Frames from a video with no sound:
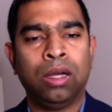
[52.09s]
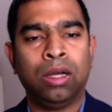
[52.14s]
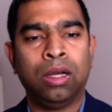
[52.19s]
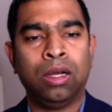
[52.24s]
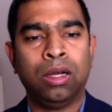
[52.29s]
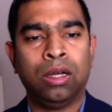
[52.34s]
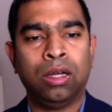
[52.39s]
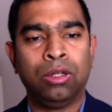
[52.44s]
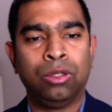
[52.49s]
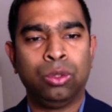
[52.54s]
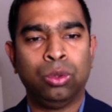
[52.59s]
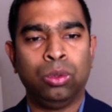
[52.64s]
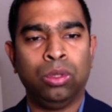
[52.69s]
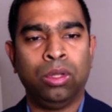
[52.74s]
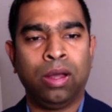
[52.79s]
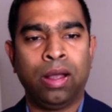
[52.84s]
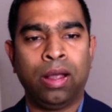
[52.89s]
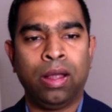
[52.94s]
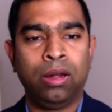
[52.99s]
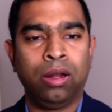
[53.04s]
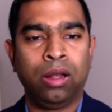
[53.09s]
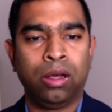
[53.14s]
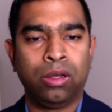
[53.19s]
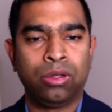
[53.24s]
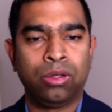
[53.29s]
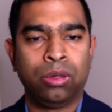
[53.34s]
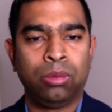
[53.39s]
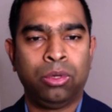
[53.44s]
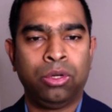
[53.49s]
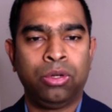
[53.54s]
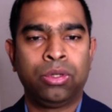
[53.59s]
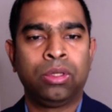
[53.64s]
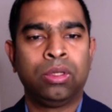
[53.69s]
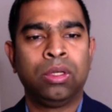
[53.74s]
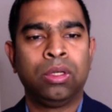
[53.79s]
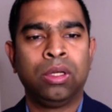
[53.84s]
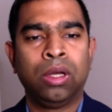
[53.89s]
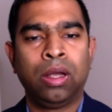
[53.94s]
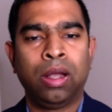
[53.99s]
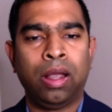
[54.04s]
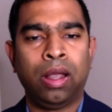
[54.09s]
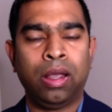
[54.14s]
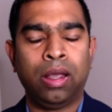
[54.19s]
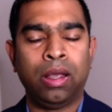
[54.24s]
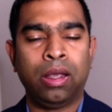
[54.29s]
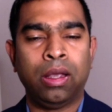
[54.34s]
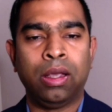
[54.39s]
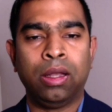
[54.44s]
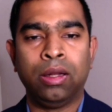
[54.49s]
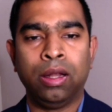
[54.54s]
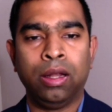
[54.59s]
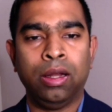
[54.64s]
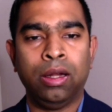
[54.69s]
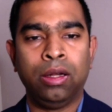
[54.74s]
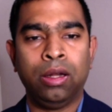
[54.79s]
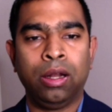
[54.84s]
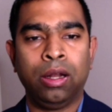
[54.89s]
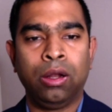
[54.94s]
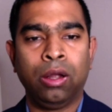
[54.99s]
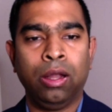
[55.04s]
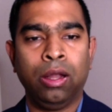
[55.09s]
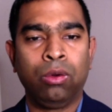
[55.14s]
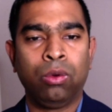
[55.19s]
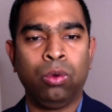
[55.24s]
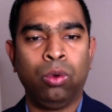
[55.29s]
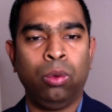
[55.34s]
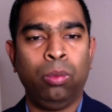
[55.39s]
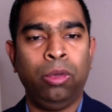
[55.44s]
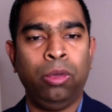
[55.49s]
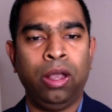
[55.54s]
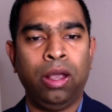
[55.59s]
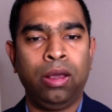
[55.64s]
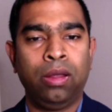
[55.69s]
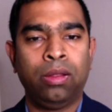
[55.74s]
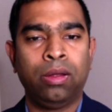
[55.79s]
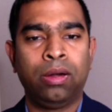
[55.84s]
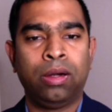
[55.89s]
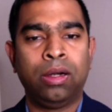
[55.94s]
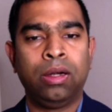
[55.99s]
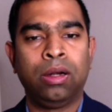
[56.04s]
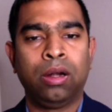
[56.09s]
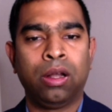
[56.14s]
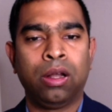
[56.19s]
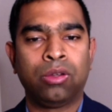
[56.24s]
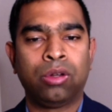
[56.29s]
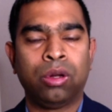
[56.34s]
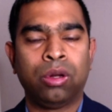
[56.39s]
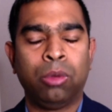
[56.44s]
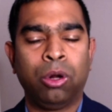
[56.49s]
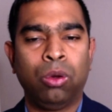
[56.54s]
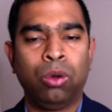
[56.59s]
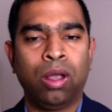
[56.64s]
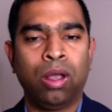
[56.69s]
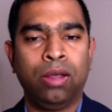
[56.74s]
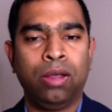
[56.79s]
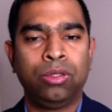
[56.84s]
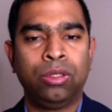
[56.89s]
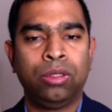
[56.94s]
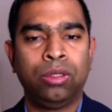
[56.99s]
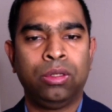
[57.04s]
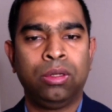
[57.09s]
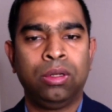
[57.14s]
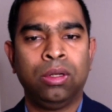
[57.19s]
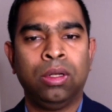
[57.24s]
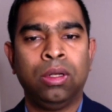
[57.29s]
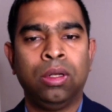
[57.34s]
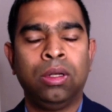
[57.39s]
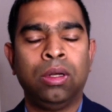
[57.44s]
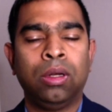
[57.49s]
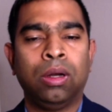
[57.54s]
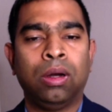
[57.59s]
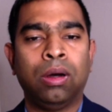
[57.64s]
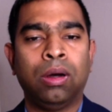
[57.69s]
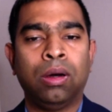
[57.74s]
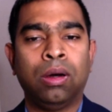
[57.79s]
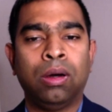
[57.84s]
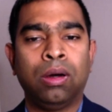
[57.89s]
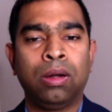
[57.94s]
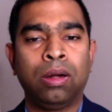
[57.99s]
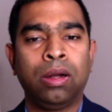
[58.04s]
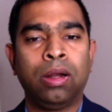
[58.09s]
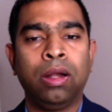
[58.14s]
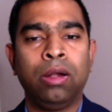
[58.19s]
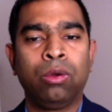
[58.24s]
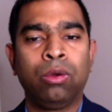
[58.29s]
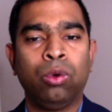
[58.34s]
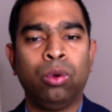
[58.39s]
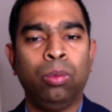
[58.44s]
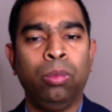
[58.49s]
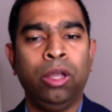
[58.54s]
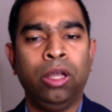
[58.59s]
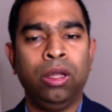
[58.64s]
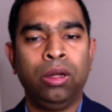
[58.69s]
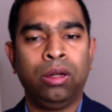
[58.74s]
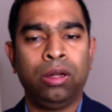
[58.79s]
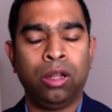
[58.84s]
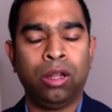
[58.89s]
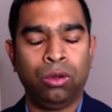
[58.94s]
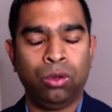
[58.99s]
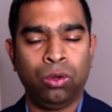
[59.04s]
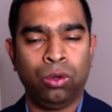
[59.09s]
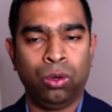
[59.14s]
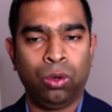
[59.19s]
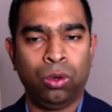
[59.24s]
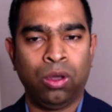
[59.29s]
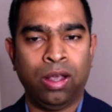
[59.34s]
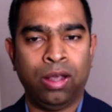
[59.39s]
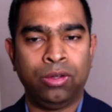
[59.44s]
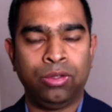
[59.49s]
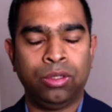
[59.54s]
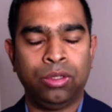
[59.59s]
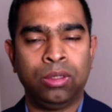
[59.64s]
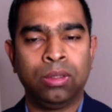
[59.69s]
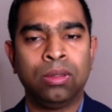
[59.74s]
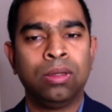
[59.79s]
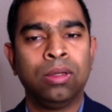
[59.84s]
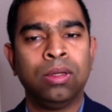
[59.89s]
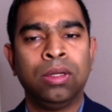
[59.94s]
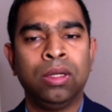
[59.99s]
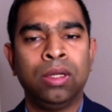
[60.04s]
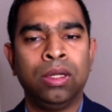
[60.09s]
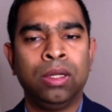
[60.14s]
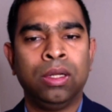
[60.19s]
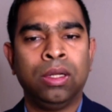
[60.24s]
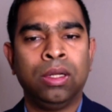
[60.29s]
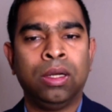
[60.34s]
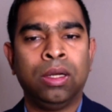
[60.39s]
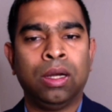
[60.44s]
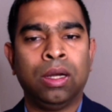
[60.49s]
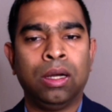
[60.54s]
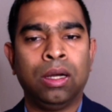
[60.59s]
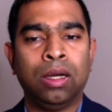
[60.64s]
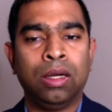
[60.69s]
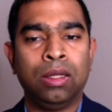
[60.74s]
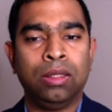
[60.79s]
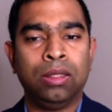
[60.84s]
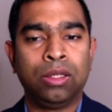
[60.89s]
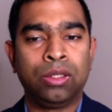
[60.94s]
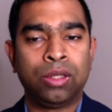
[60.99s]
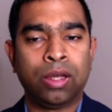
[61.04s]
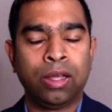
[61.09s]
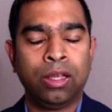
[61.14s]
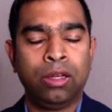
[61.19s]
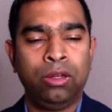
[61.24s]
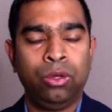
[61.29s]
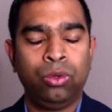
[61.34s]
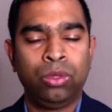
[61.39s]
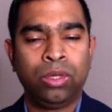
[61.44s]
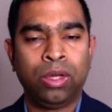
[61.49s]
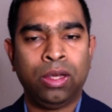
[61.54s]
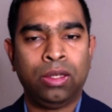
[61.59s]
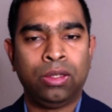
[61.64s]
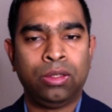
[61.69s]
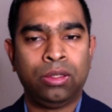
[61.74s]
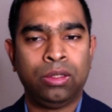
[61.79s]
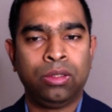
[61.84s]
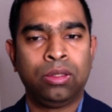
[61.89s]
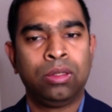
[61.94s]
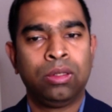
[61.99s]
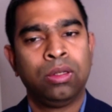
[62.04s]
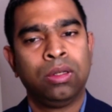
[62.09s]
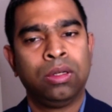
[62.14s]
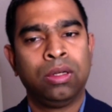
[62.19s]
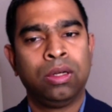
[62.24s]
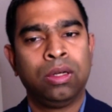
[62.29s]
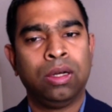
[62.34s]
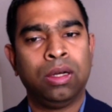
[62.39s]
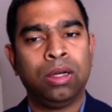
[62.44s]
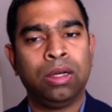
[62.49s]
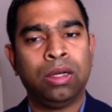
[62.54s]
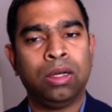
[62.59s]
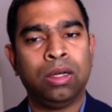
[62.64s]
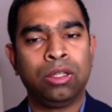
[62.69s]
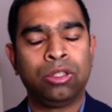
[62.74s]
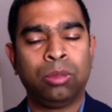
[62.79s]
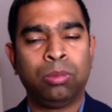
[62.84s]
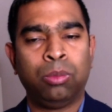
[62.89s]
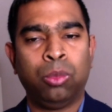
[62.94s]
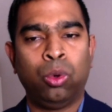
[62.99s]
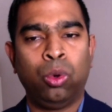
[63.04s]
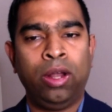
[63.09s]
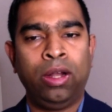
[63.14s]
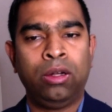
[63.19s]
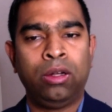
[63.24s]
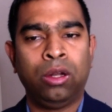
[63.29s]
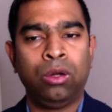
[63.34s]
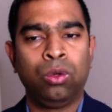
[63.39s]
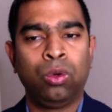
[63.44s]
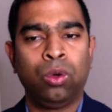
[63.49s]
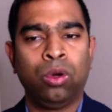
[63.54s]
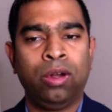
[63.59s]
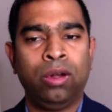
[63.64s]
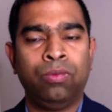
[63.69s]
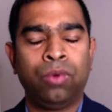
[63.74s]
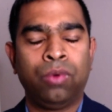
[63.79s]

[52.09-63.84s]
to the end customers. And it, it could be either in customer location or it could be in telco location. the second use case is uh, supporting telco